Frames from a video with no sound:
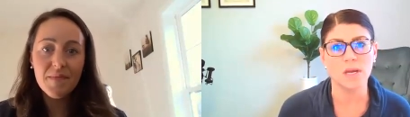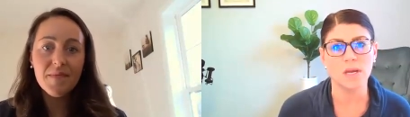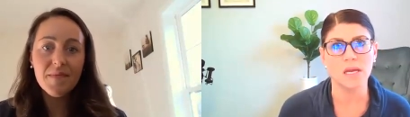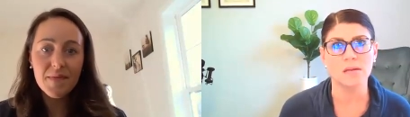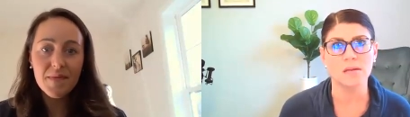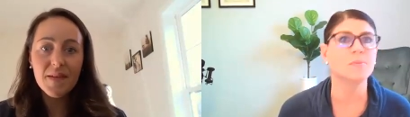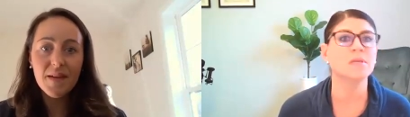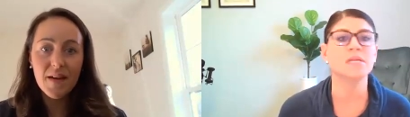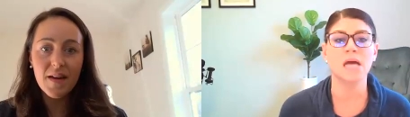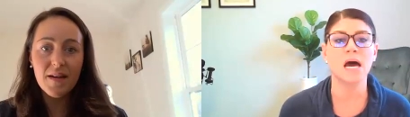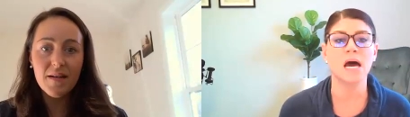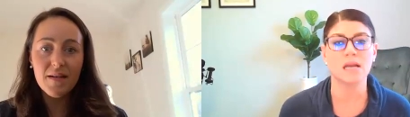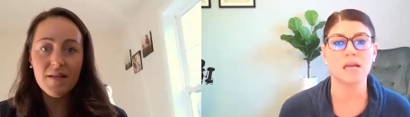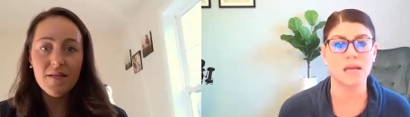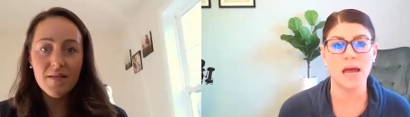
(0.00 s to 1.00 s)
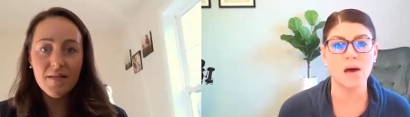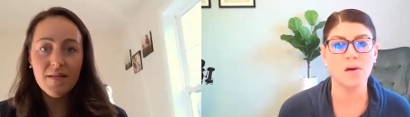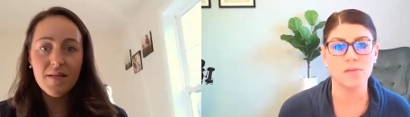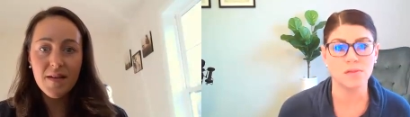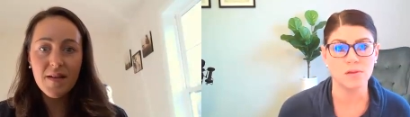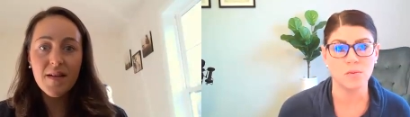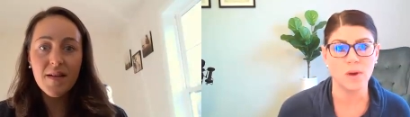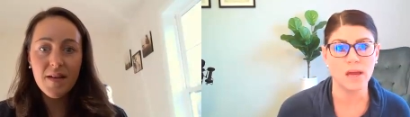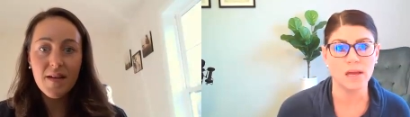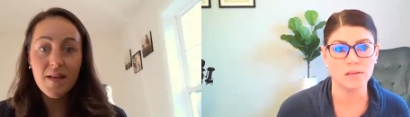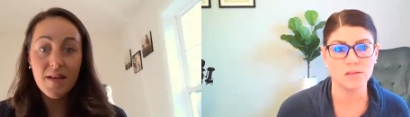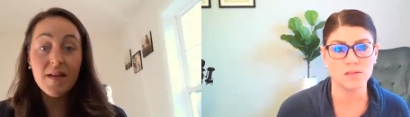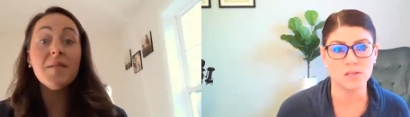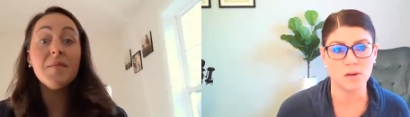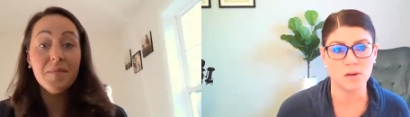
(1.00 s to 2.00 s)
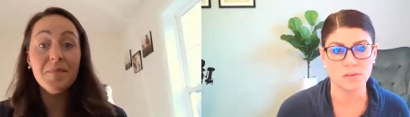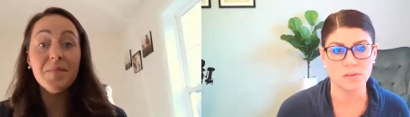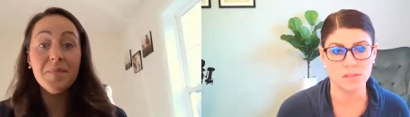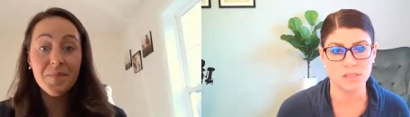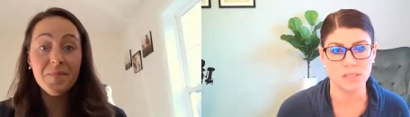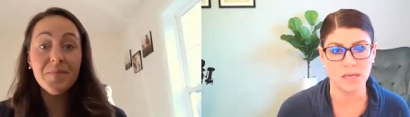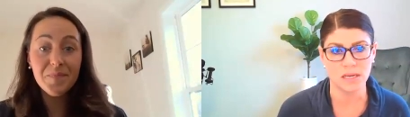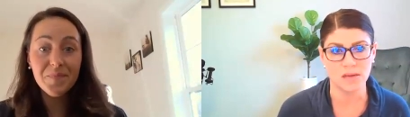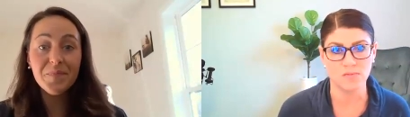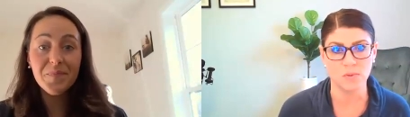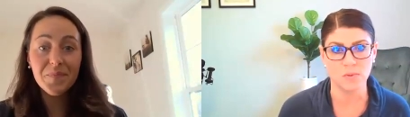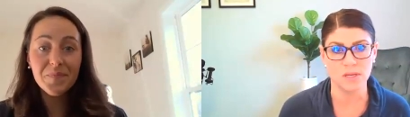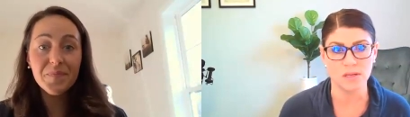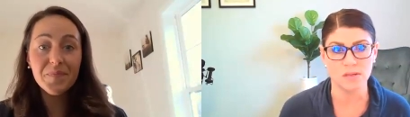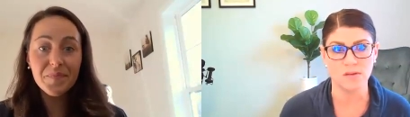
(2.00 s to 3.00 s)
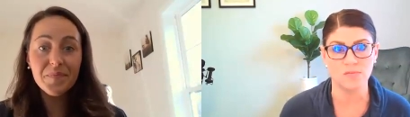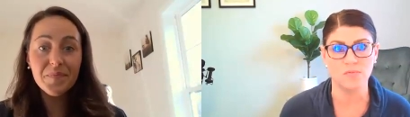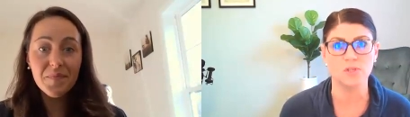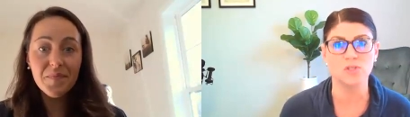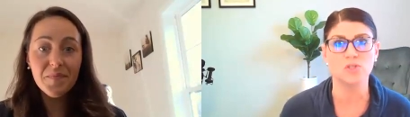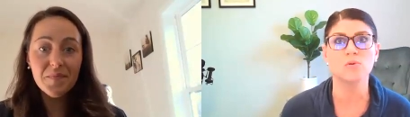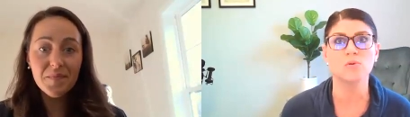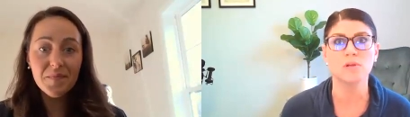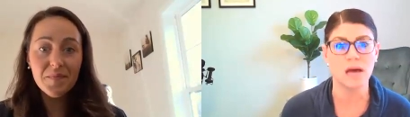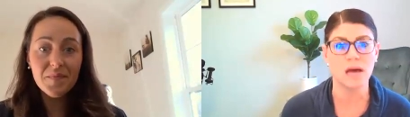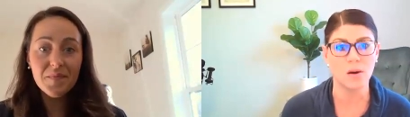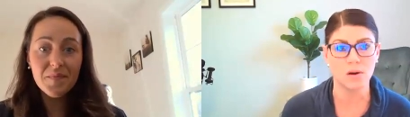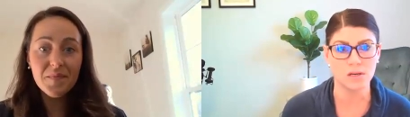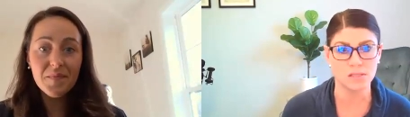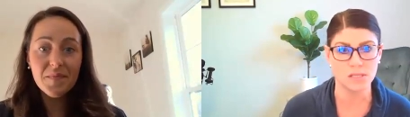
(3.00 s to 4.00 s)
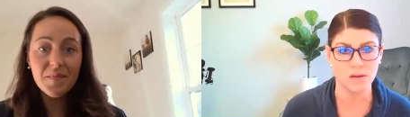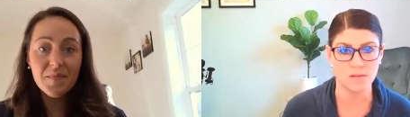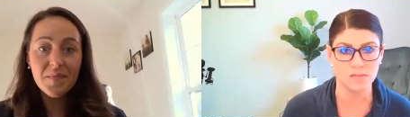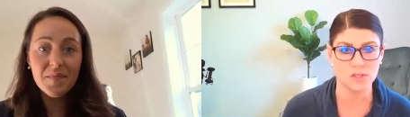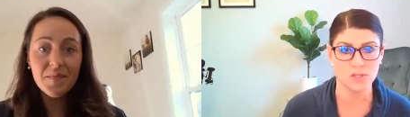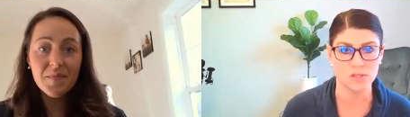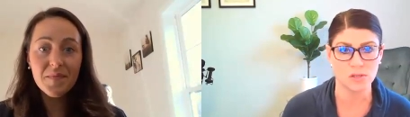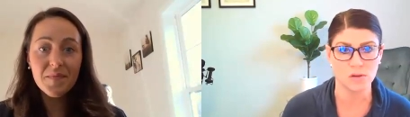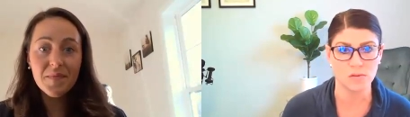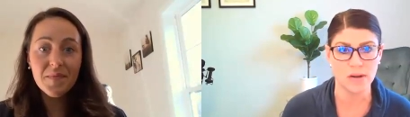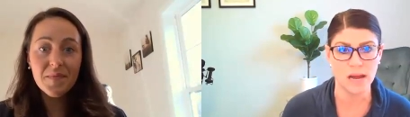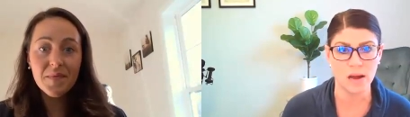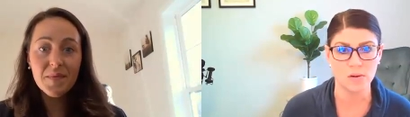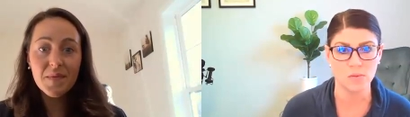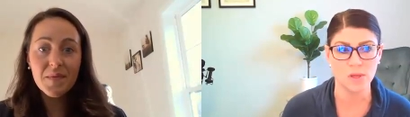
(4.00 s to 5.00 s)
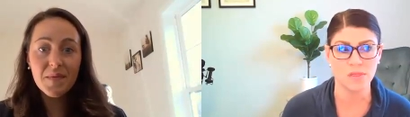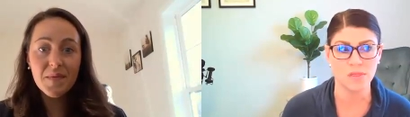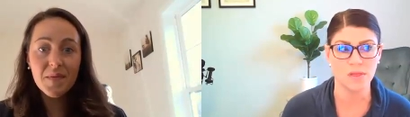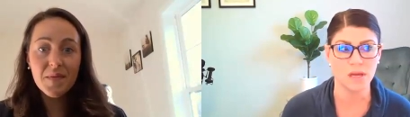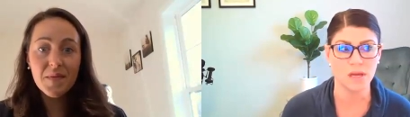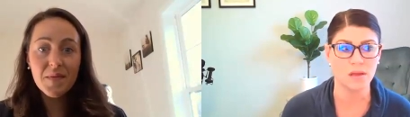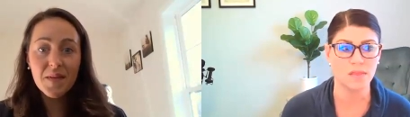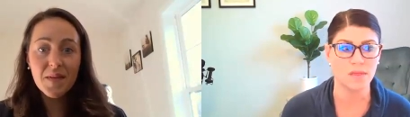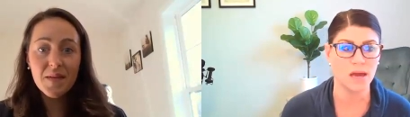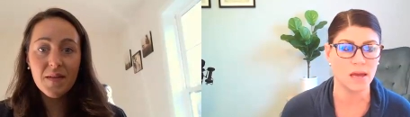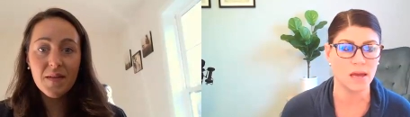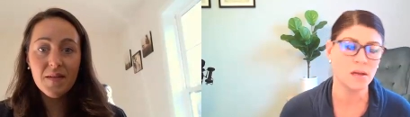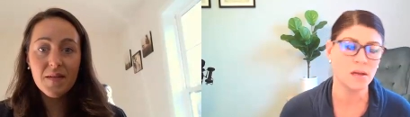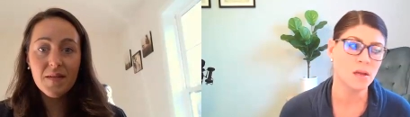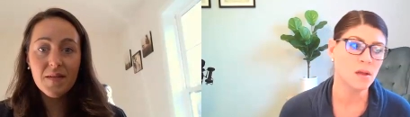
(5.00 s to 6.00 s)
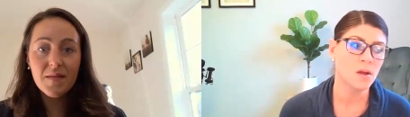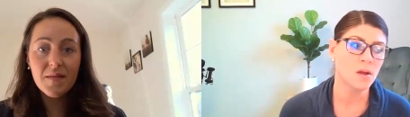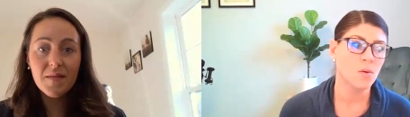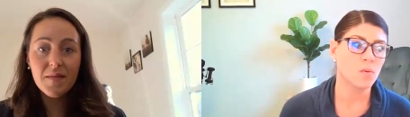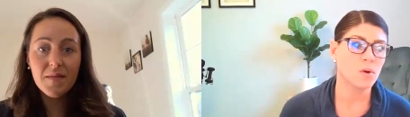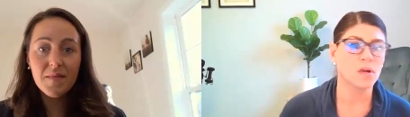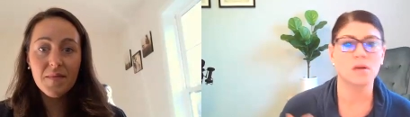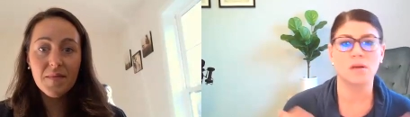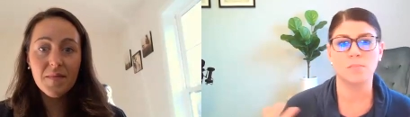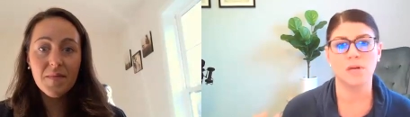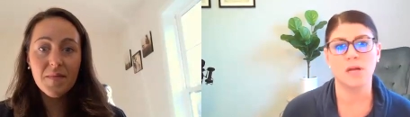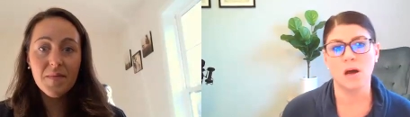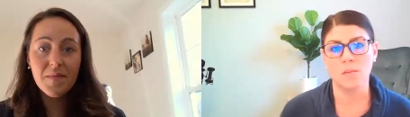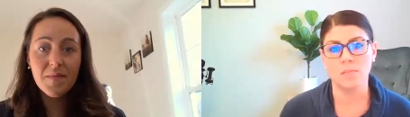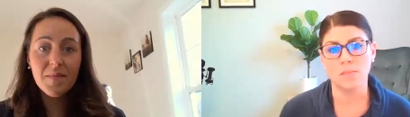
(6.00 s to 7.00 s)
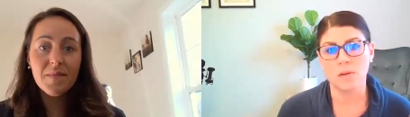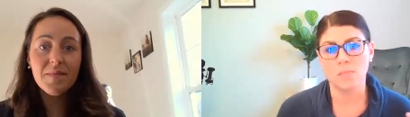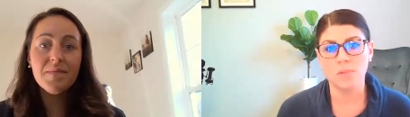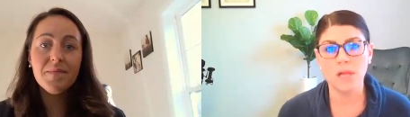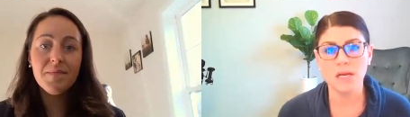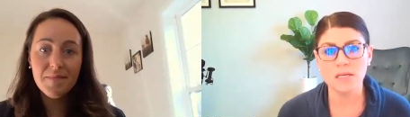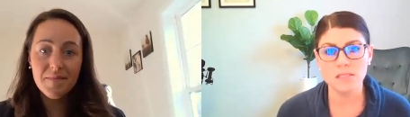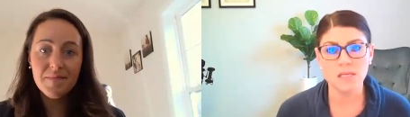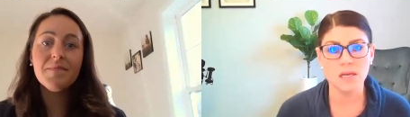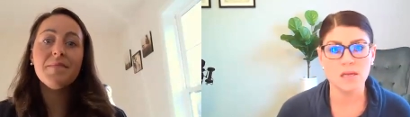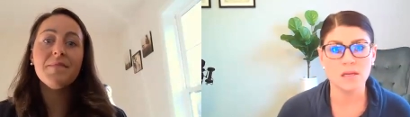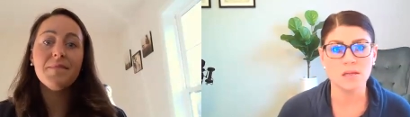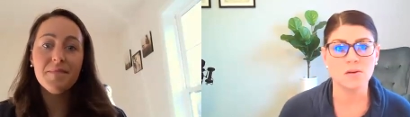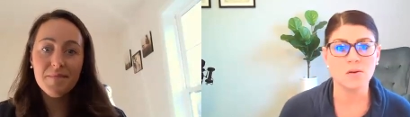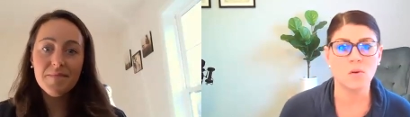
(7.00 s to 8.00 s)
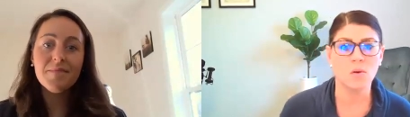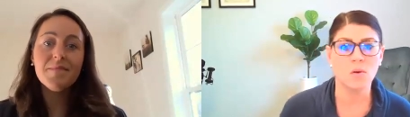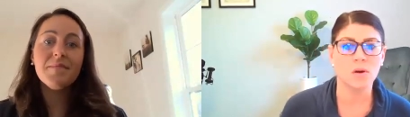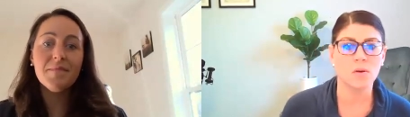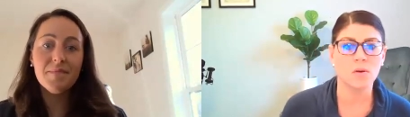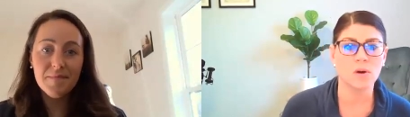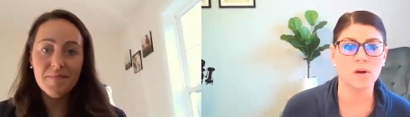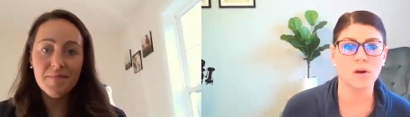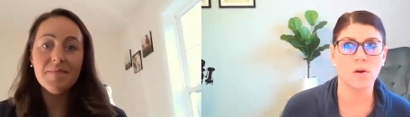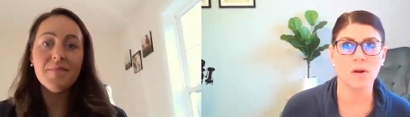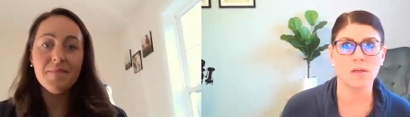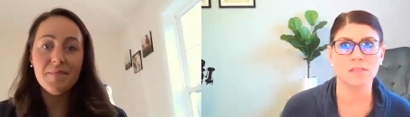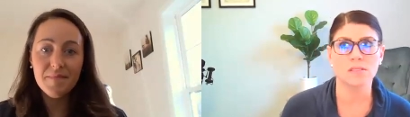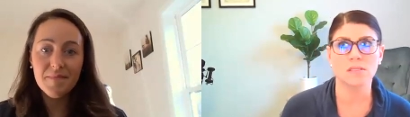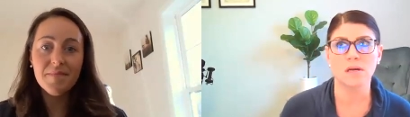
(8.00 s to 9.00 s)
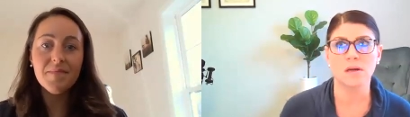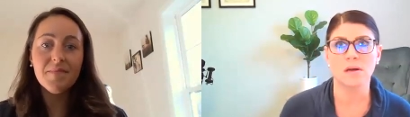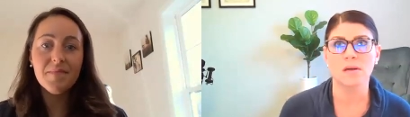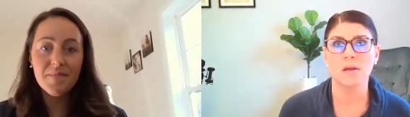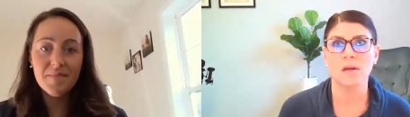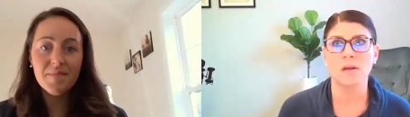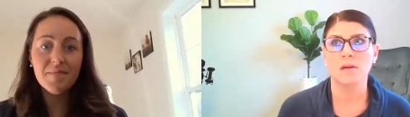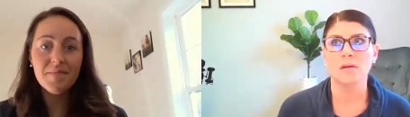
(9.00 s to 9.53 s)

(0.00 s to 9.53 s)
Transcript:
Speaker 1: but it but not in a healthy way and so it's like if we if we do allow ourselves to slow down we think that we're going to become complacent or we're going to